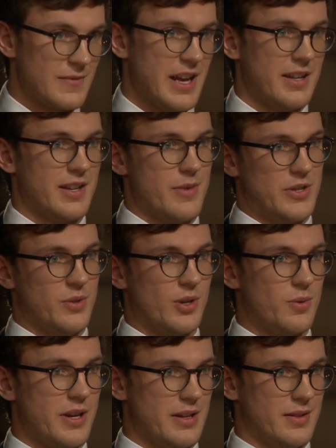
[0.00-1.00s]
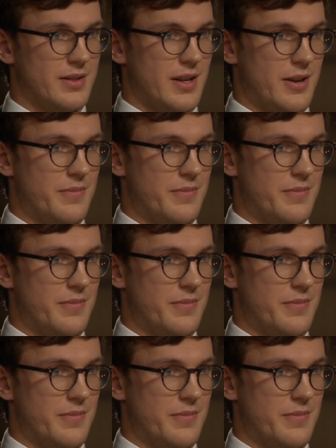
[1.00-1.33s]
Yes, I met you at Queen's, so.